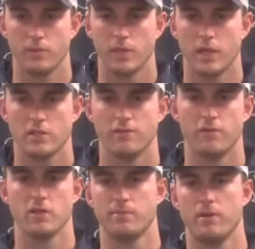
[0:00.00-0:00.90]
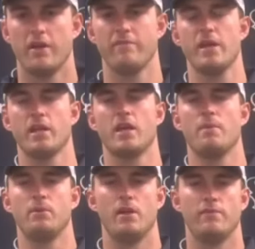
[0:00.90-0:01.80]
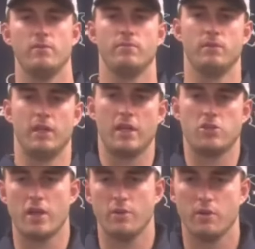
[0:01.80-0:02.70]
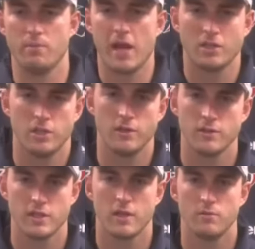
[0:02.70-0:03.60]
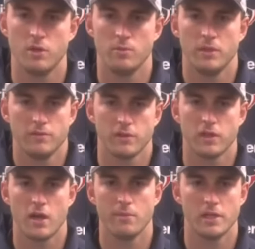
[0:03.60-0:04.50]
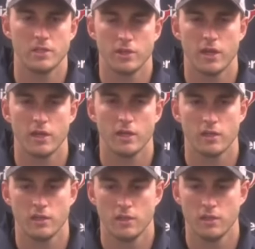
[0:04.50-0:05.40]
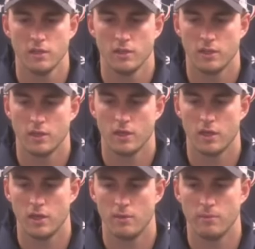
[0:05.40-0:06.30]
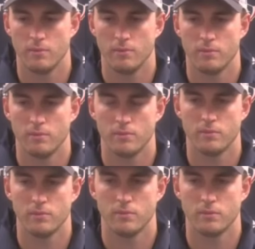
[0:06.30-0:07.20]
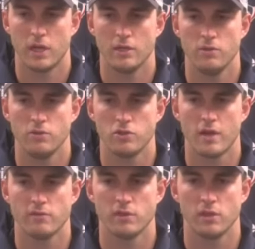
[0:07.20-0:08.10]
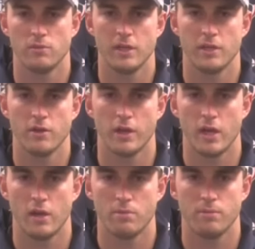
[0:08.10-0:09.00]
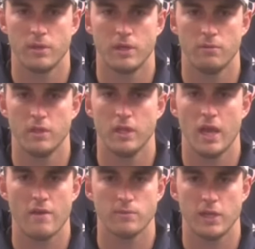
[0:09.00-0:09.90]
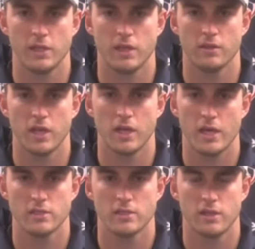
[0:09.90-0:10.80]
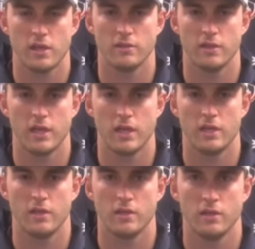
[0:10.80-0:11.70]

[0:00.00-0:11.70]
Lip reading: answer the first part, I've met a couple of them. Like, I trained with Mac Jones down in Mobile for combine training. I knew Trevor a little bit growing up, but really haven't met the other guys other than